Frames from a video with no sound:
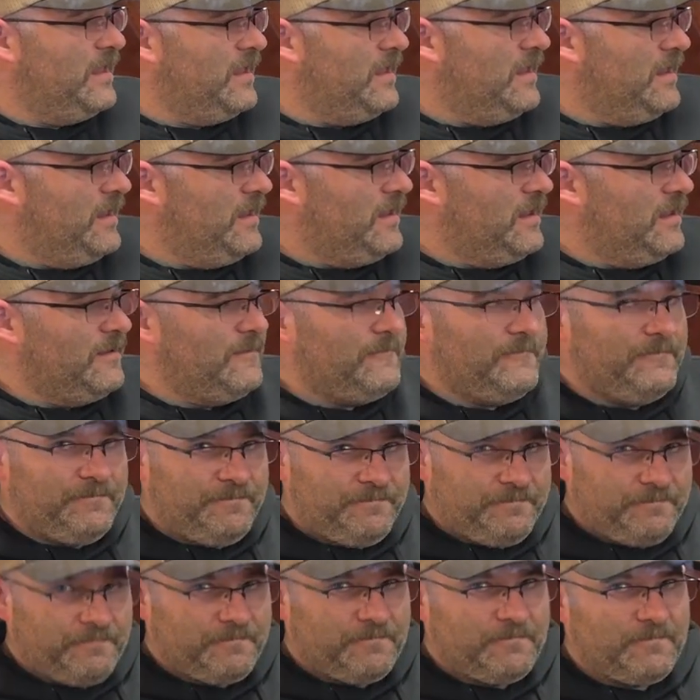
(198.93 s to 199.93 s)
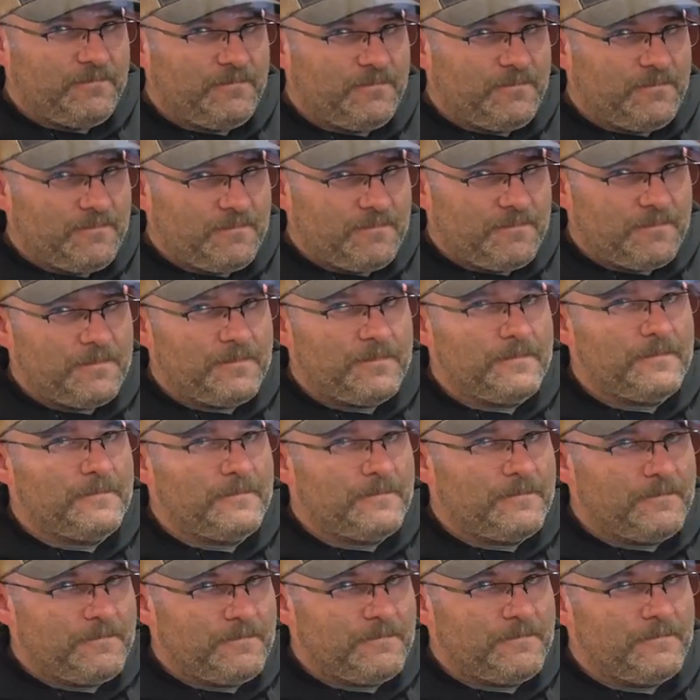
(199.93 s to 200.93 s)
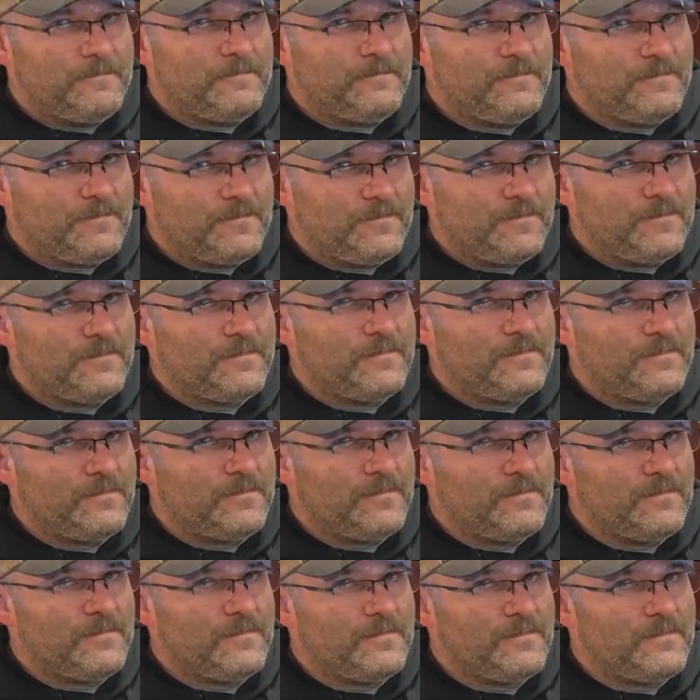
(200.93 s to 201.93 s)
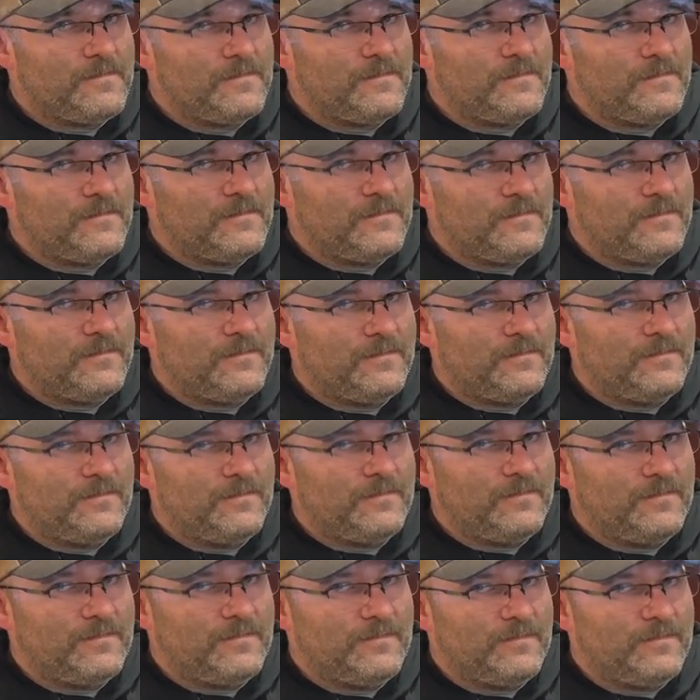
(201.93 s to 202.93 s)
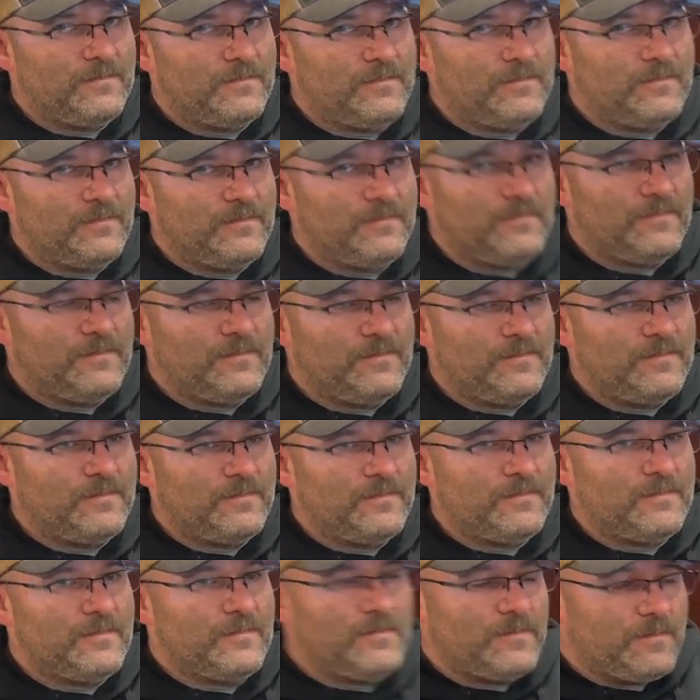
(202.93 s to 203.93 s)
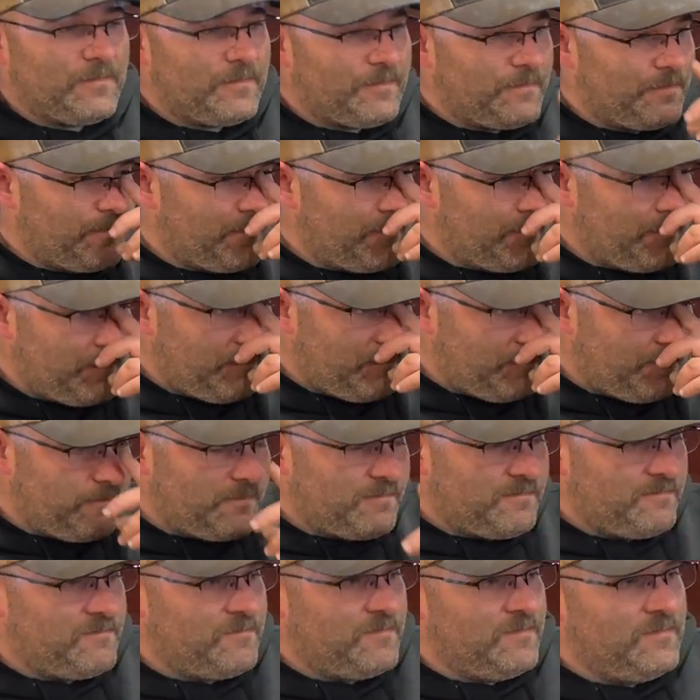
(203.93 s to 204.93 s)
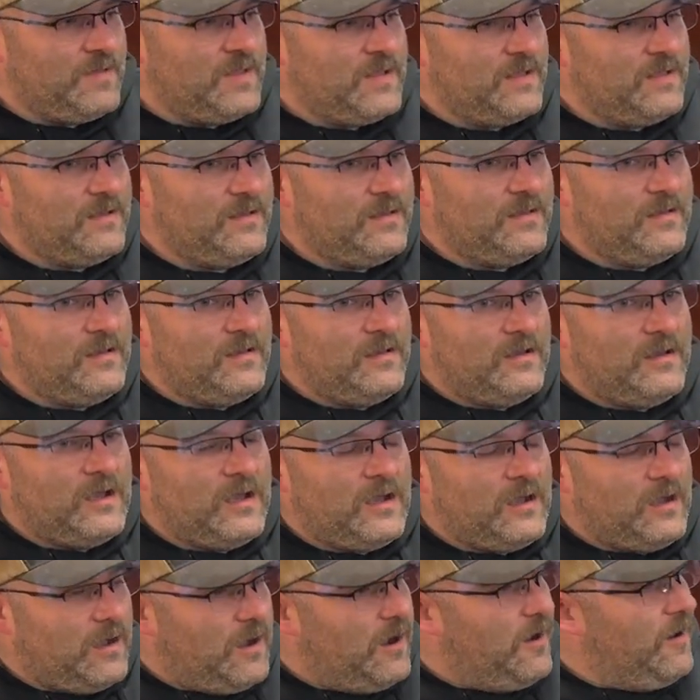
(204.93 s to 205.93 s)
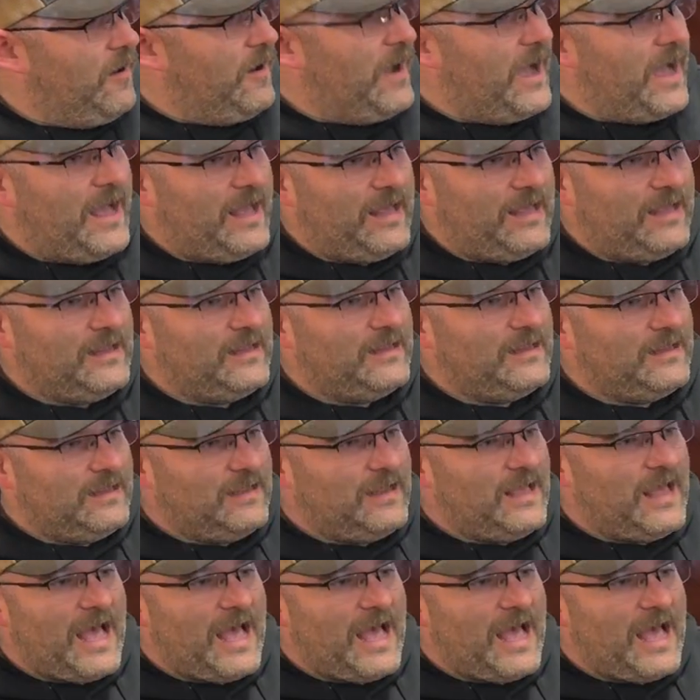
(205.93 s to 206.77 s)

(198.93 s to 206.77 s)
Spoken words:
That's one of the really incredible aspects of Mike Mayer's gelled stain, is that you can do that.